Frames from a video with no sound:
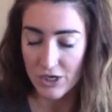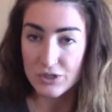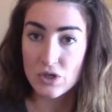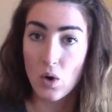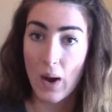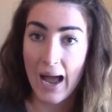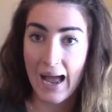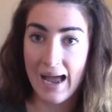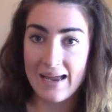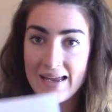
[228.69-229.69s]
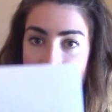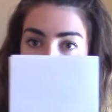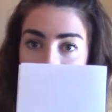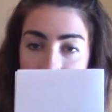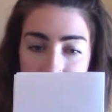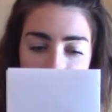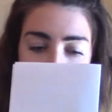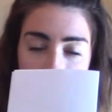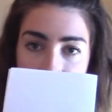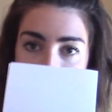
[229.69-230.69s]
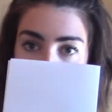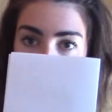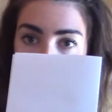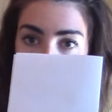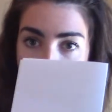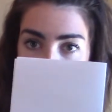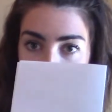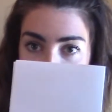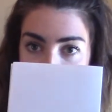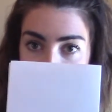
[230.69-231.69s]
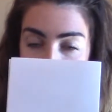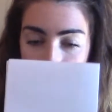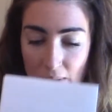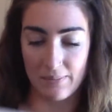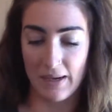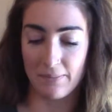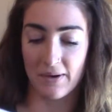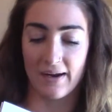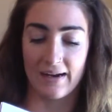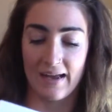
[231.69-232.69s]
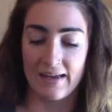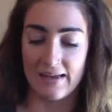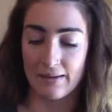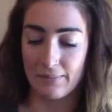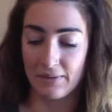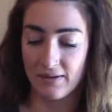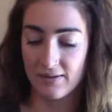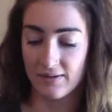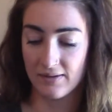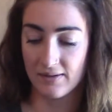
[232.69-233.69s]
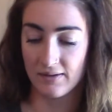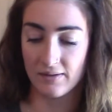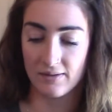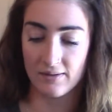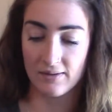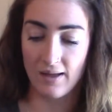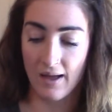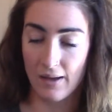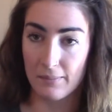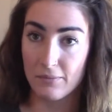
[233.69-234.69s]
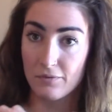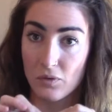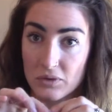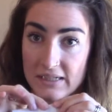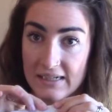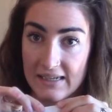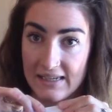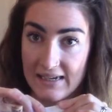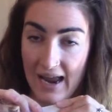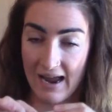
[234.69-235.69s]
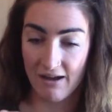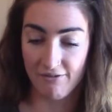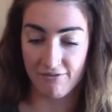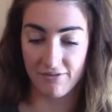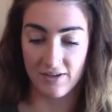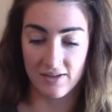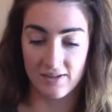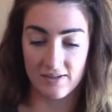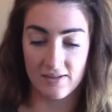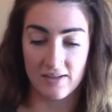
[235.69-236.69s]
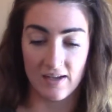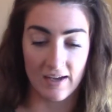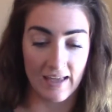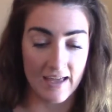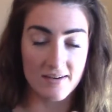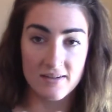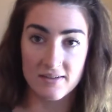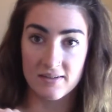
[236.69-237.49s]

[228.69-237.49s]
So I am taking a half sheet of white paper and I am folding it in half again,